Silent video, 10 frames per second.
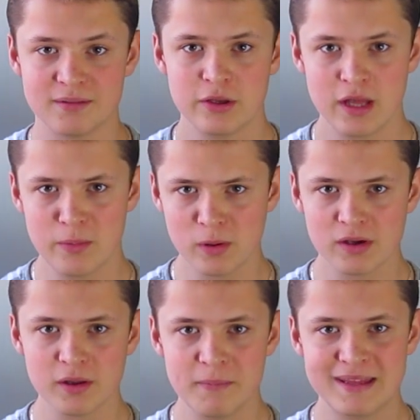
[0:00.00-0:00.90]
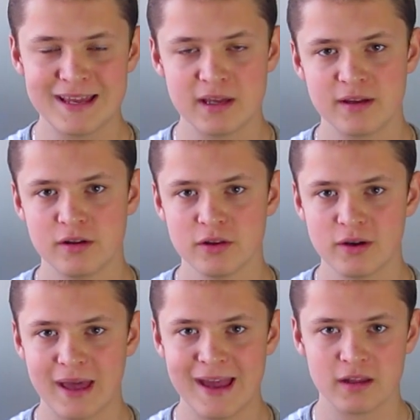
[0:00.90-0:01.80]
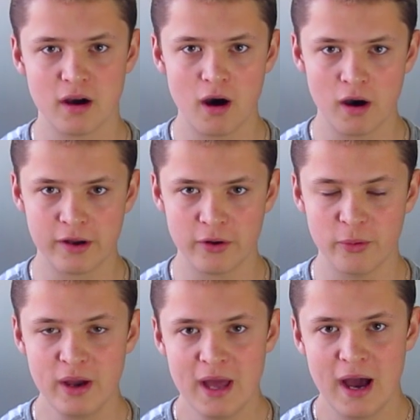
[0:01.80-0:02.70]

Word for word: Today we're gonna be taking a look at audio.